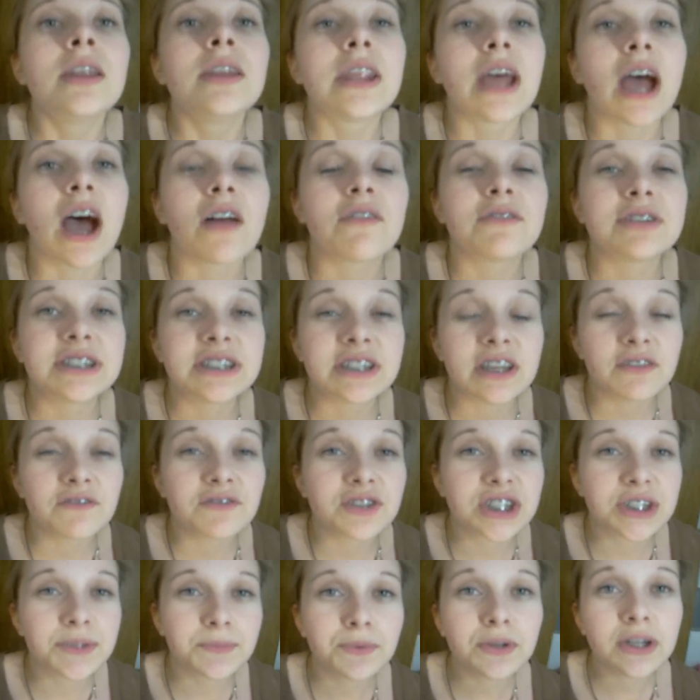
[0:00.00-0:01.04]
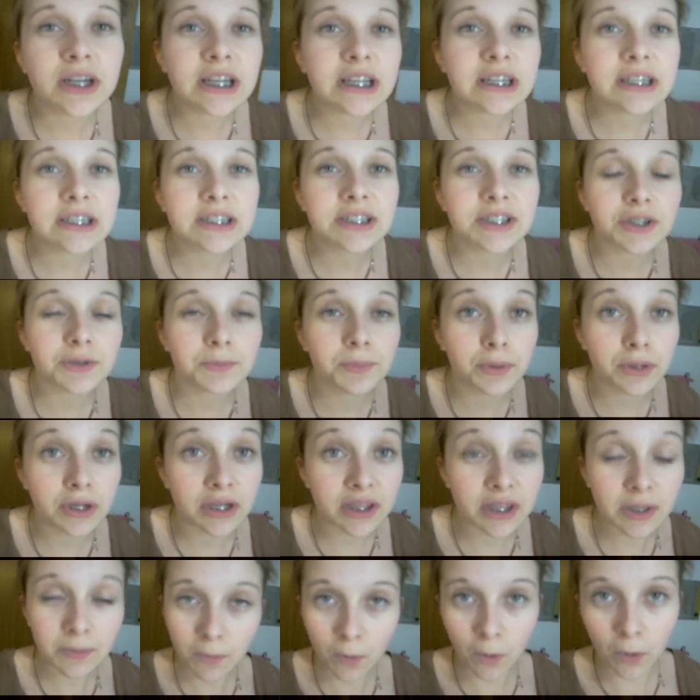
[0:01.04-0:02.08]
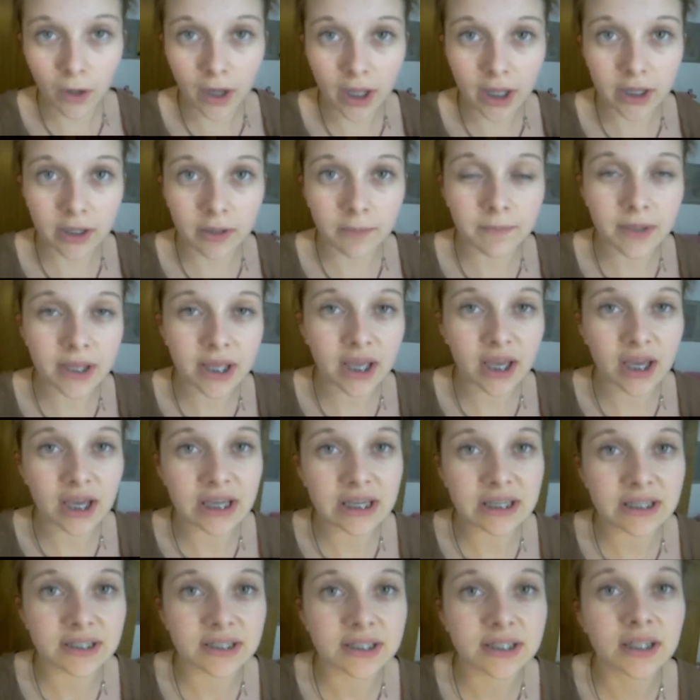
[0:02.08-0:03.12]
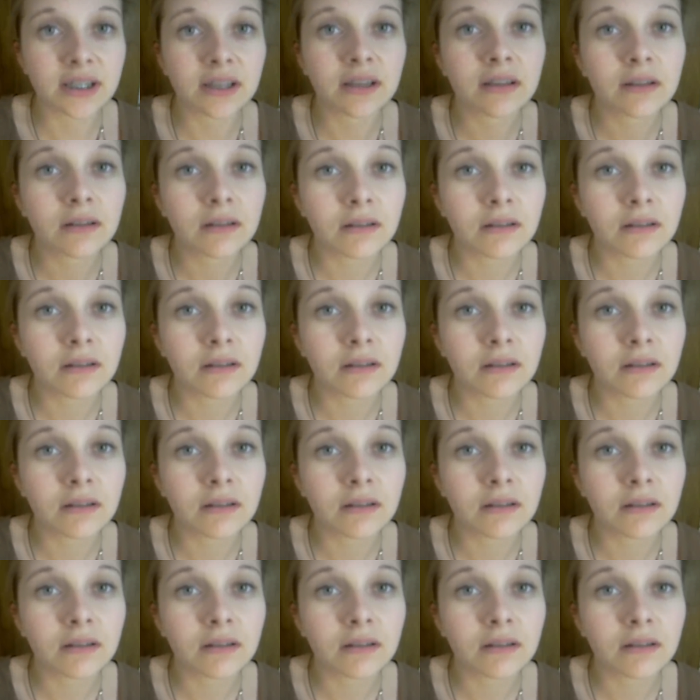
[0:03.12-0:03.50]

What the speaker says: Now, they said the springs, they're putting them on because